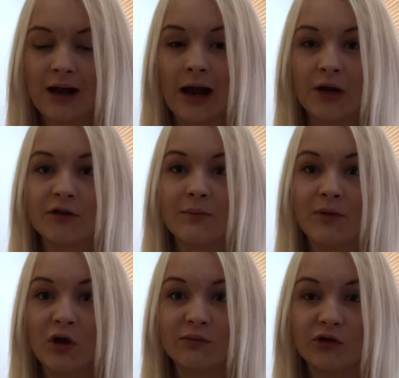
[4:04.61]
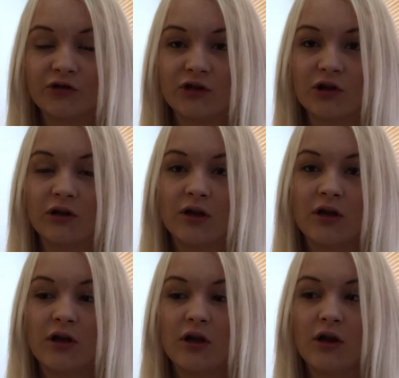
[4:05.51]
and build muscle,
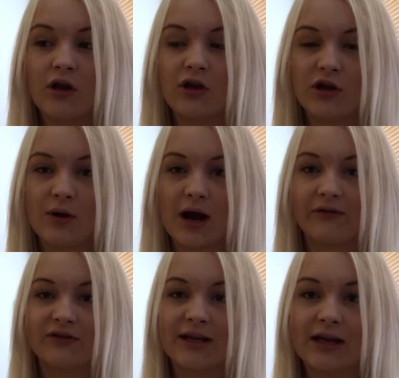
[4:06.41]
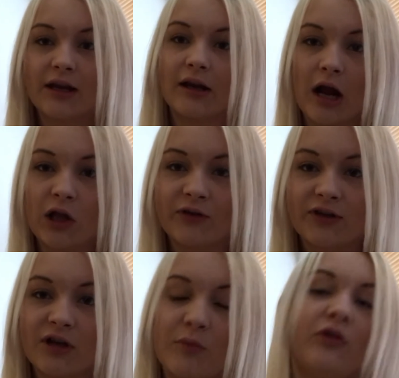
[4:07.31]
you have to eat in a calorie
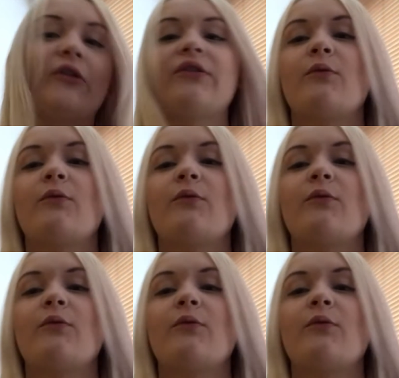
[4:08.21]
surplus.